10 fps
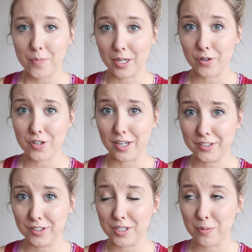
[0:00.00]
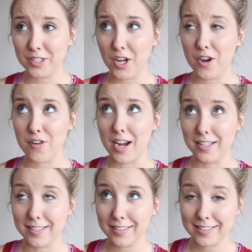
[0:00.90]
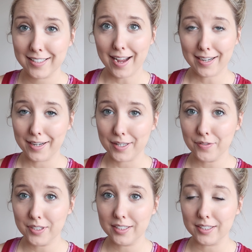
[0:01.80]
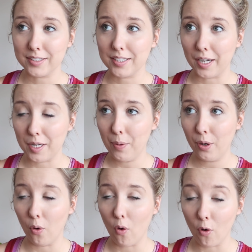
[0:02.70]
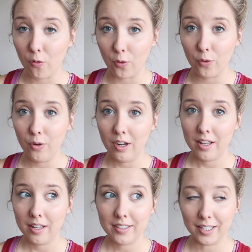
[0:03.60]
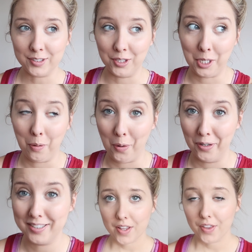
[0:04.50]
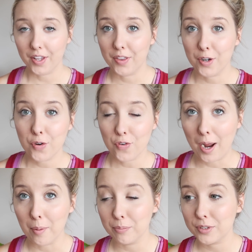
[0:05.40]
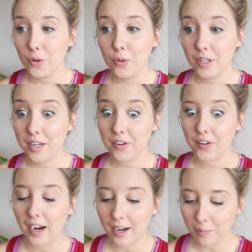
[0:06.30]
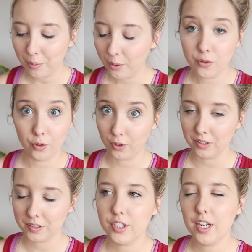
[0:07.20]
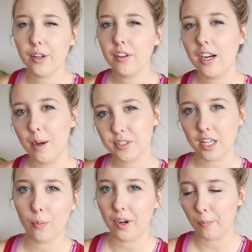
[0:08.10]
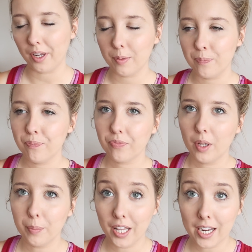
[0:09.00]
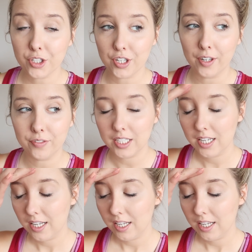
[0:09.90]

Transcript: Oh my god, yesterday was horrendous. I can't even describe how awful yesterday was. Like the cramps, holy crap, not good. Do you know how the cramps kind of went away? My last shift,